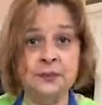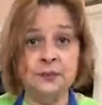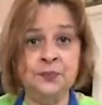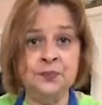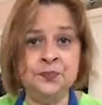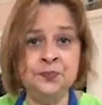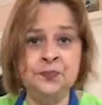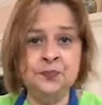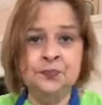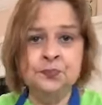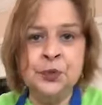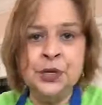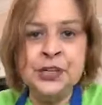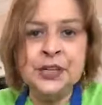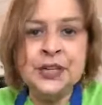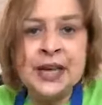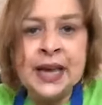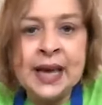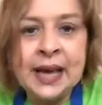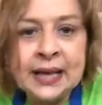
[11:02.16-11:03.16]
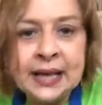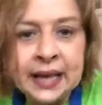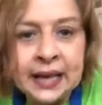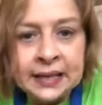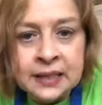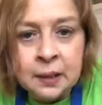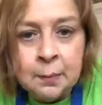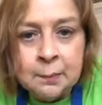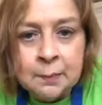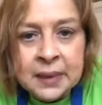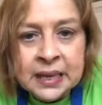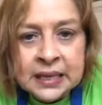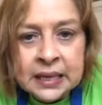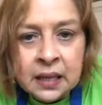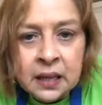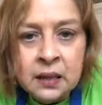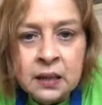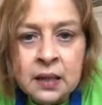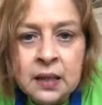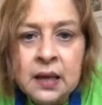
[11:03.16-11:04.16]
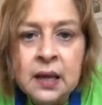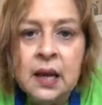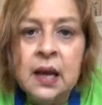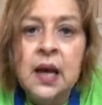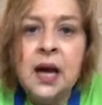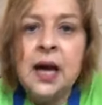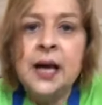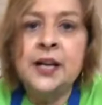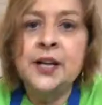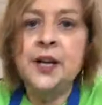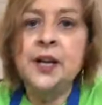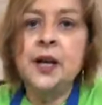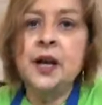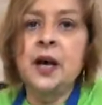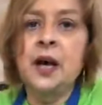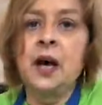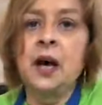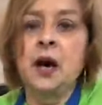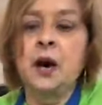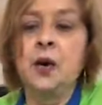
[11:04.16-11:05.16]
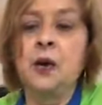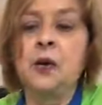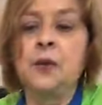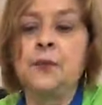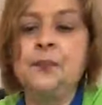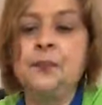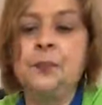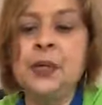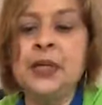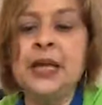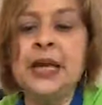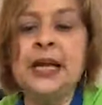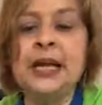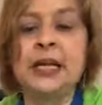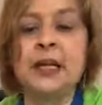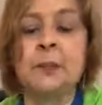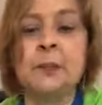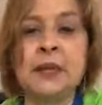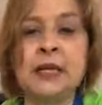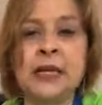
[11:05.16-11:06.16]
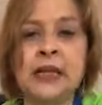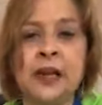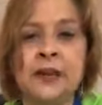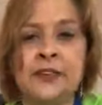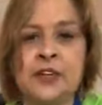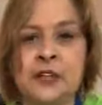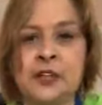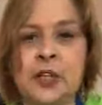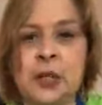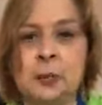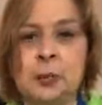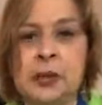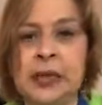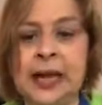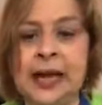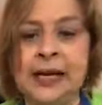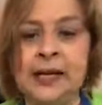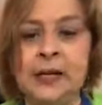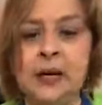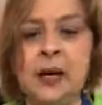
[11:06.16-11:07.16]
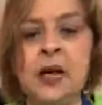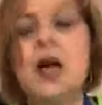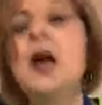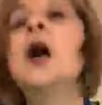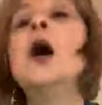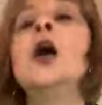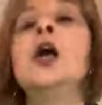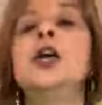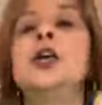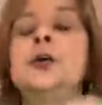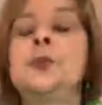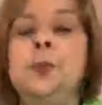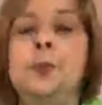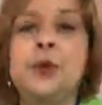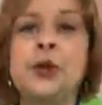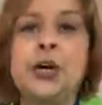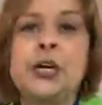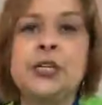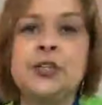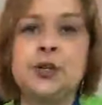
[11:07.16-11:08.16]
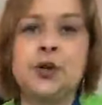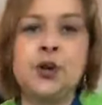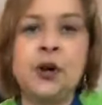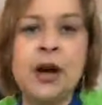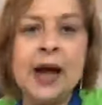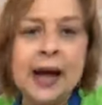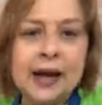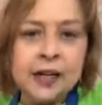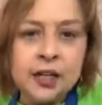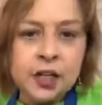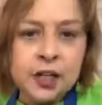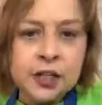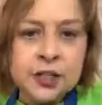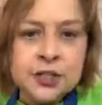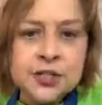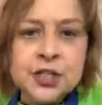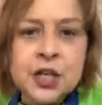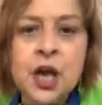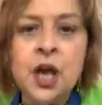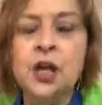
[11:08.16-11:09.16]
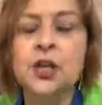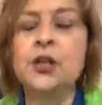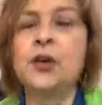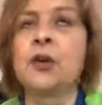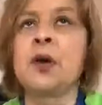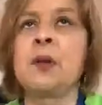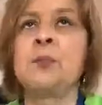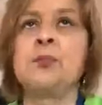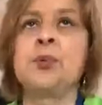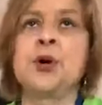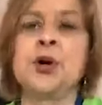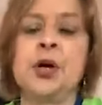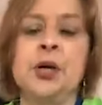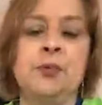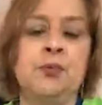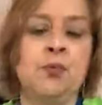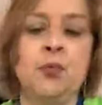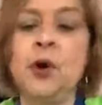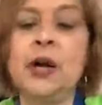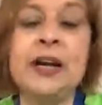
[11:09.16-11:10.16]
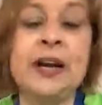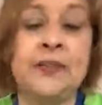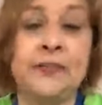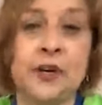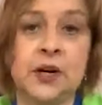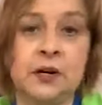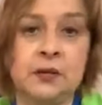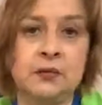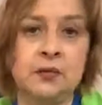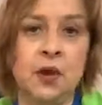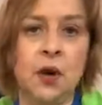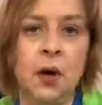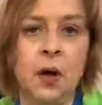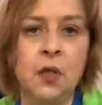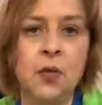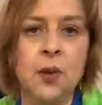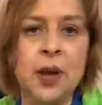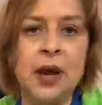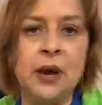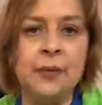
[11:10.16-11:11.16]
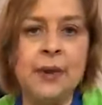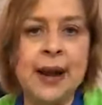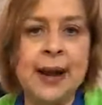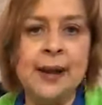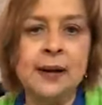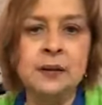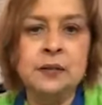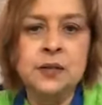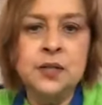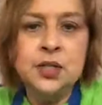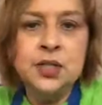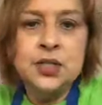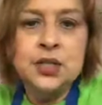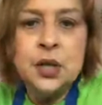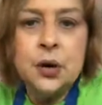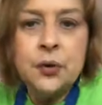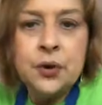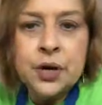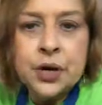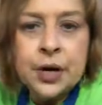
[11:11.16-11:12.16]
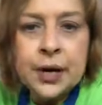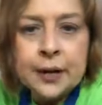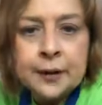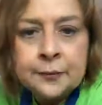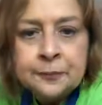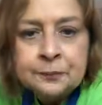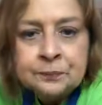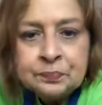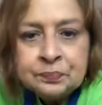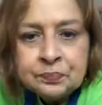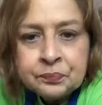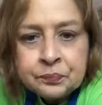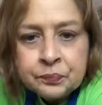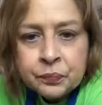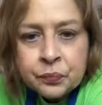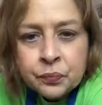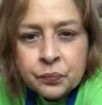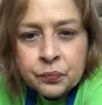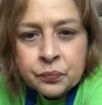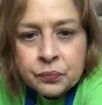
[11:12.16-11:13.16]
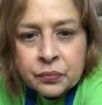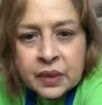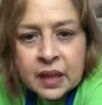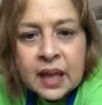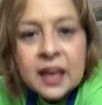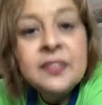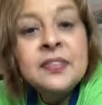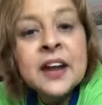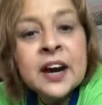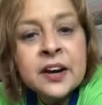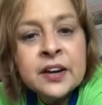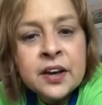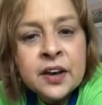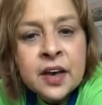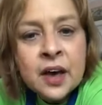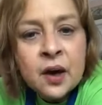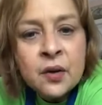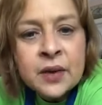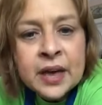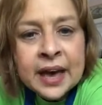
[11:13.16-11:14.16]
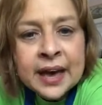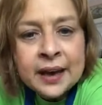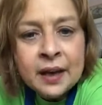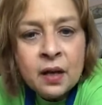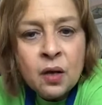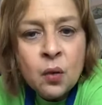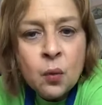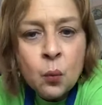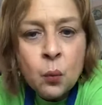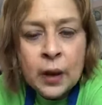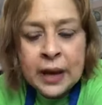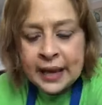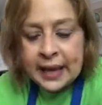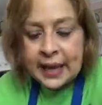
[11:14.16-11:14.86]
in the middle. I know. Put that in the middle of your little platter. You can put crackers. You can put whatever. All the way around. So good. There you go, Gail. Wing